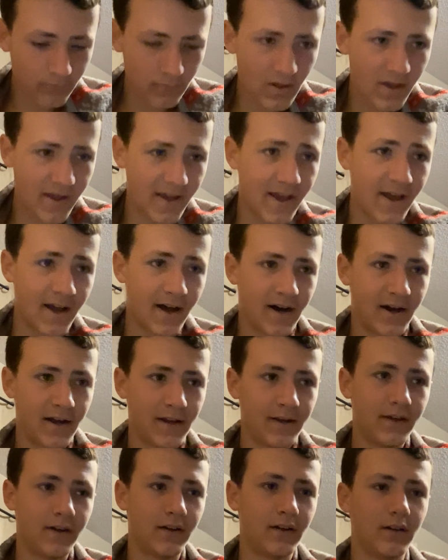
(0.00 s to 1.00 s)

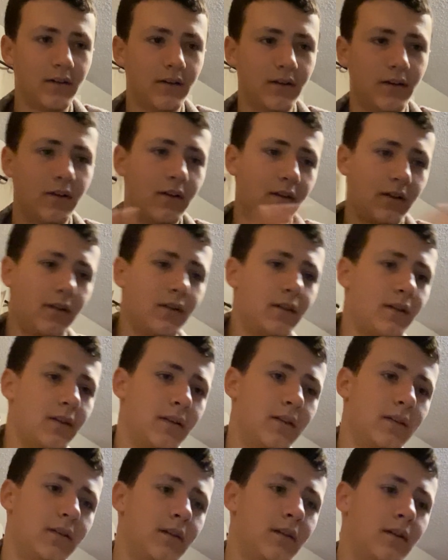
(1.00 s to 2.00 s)
And
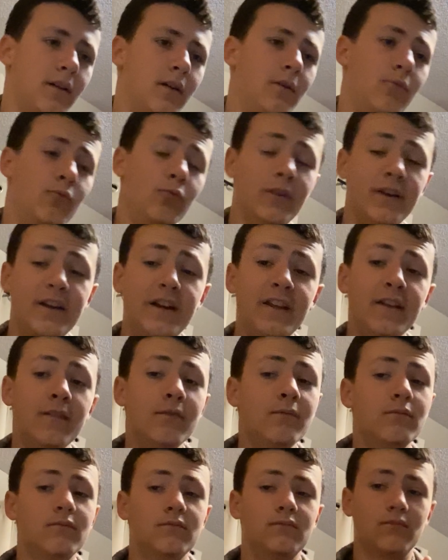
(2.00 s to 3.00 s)
reading,
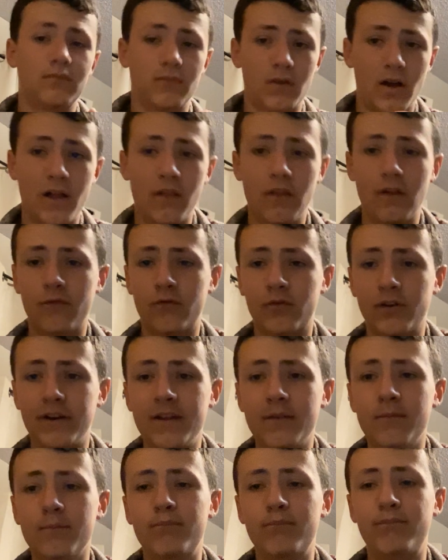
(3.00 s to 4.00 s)
I love
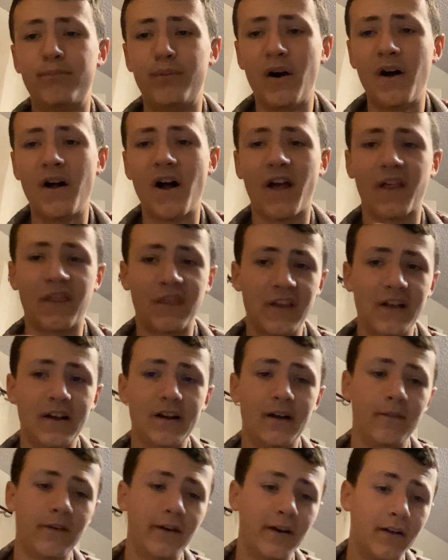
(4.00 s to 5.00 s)
reading, but I think
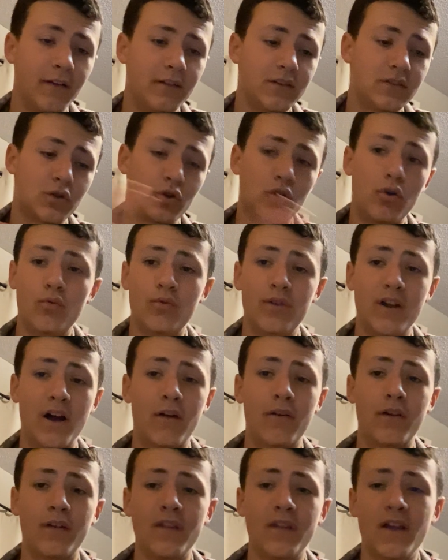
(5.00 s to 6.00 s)
I'm going to tone
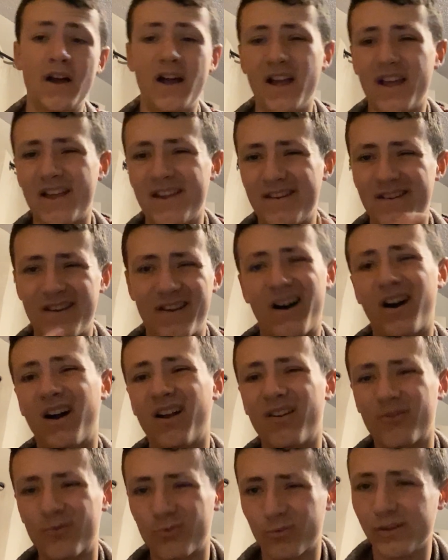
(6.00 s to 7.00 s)
down on that and
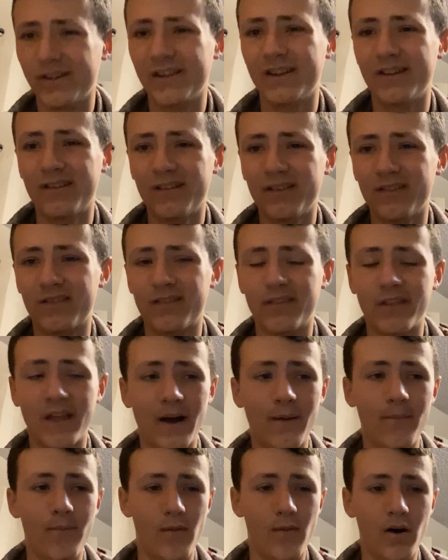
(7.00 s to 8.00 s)
not read
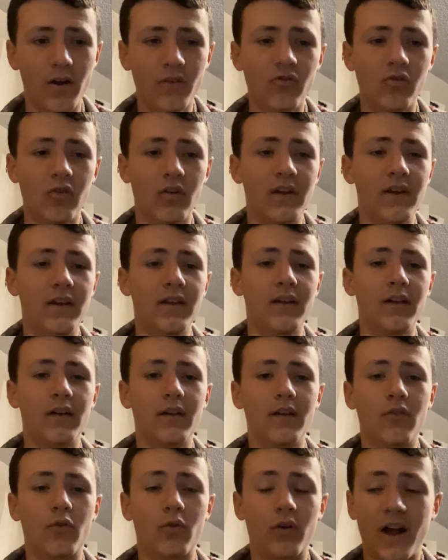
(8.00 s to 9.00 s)
that much
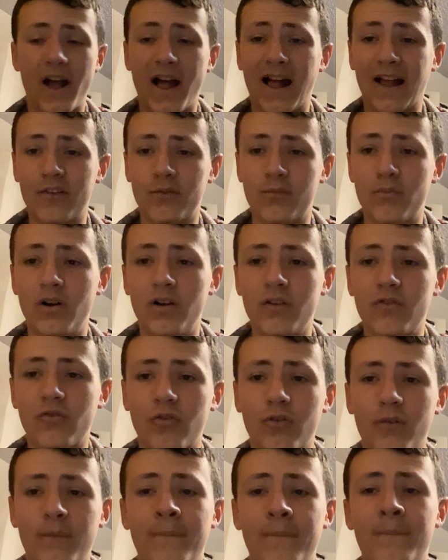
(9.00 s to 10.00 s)
or as
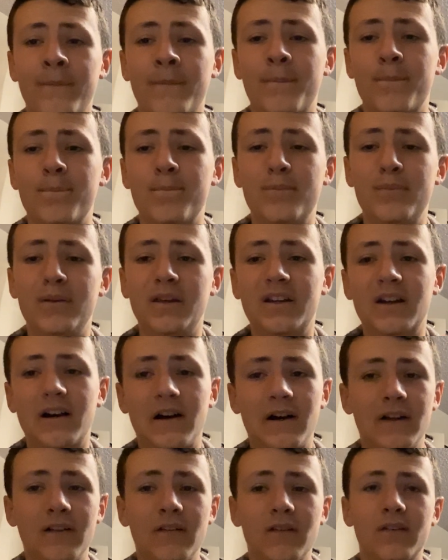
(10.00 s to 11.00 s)
much,
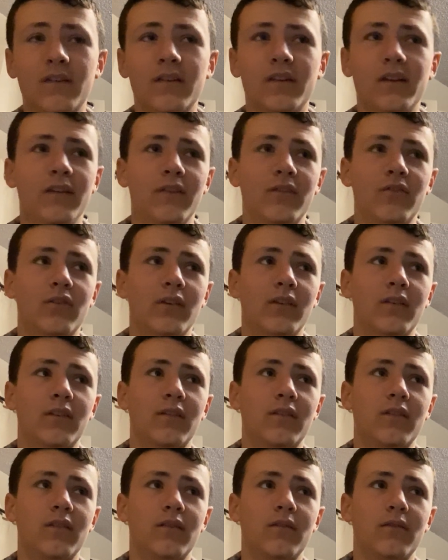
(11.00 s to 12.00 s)
because it's just,